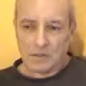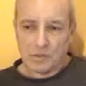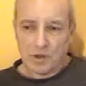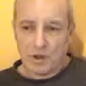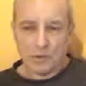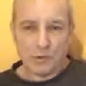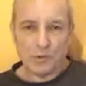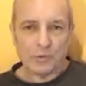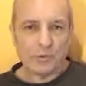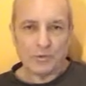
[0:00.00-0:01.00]
to our
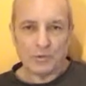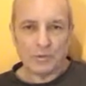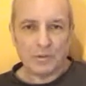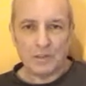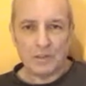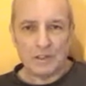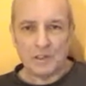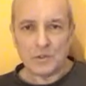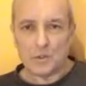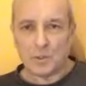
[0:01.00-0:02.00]
own
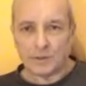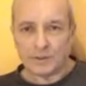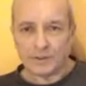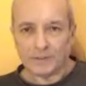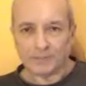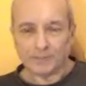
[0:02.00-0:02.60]
ego will